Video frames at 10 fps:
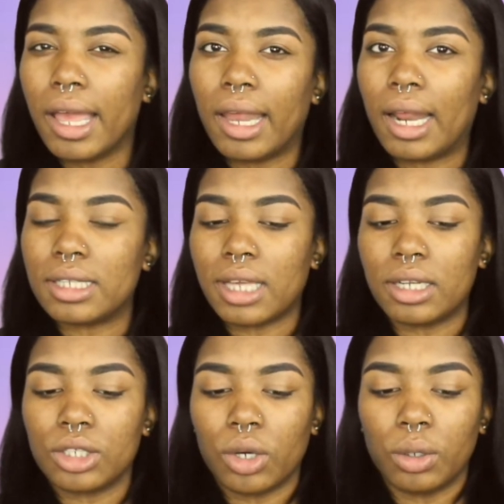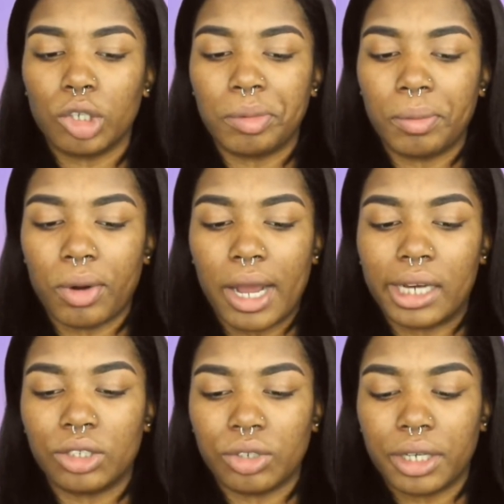And I decided to go a little bit more
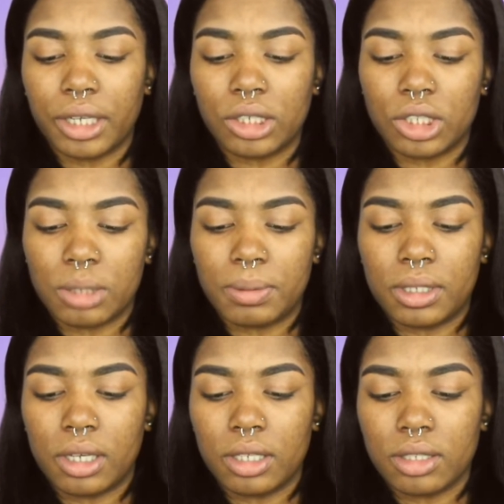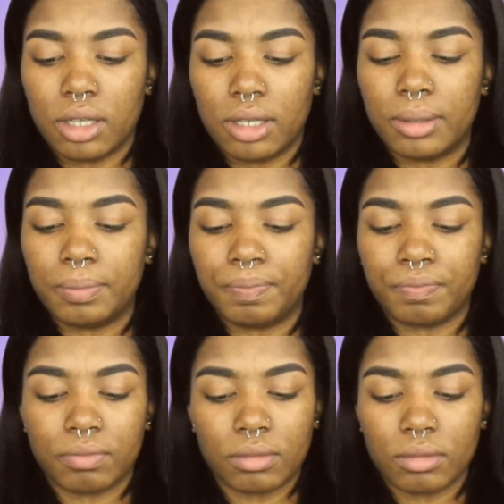hydrating just because
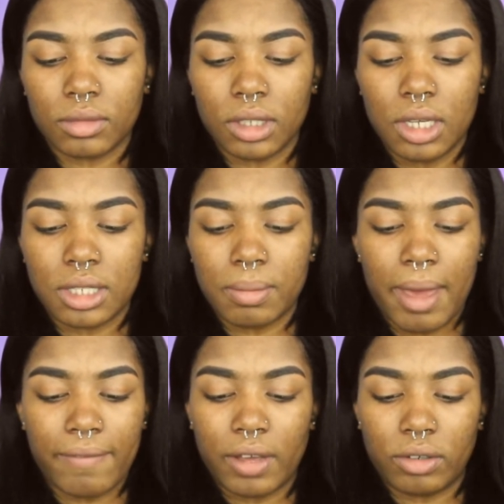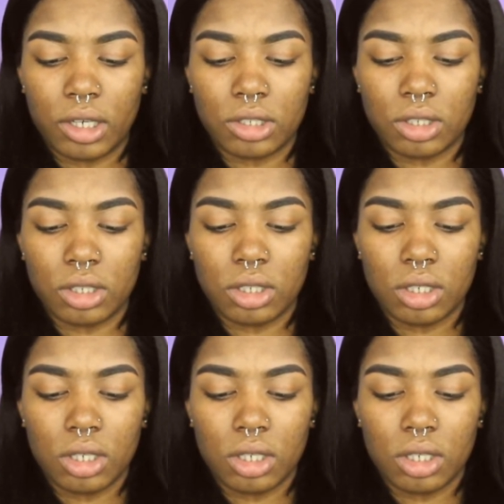it's a matte foundation.